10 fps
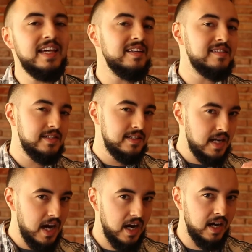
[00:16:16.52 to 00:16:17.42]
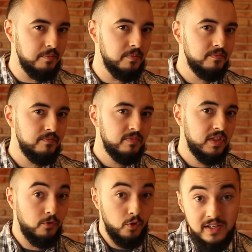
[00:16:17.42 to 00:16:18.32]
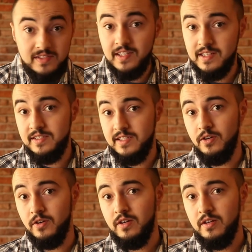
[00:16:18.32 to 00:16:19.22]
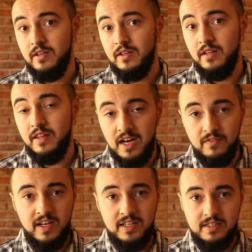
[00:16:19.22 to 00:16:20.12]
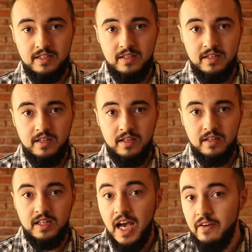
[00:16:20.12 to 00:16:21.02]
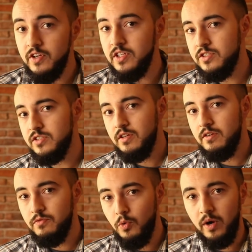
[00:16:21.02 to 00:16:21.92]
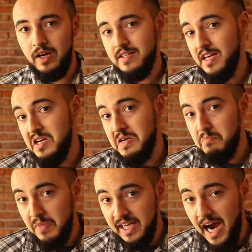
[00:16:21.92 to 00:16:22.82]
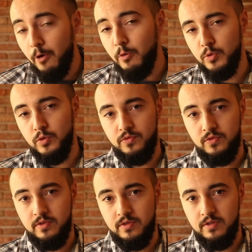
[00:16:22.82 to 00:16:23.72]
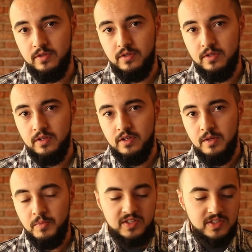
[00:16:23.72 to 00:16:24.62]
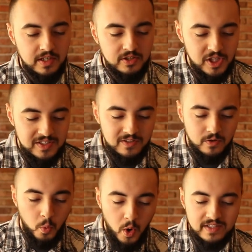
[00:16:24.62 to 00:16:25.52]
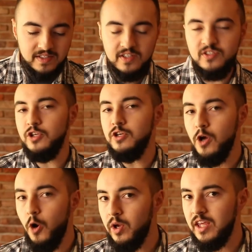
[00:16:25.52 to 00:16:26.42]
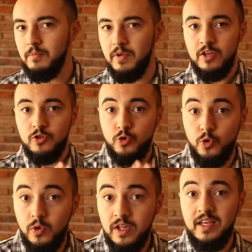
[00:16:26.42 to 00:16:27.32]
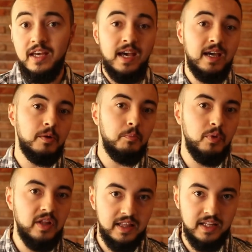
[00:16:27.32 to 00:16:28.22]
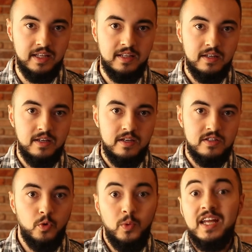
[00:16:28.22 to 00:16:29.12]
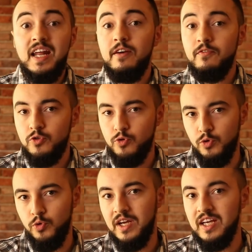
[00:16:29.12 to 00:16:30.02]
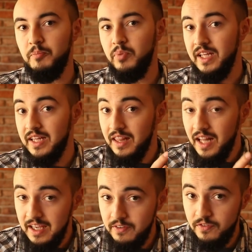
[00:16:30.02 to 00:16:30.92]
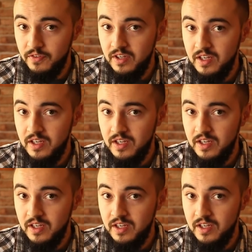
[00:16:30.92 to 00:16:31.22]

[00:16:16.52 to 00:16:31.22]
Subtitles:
it's time for us to consider that event, the evidence for it, and make our move. Because Jesus wants us to know him truly and completely so that we can have true and complete life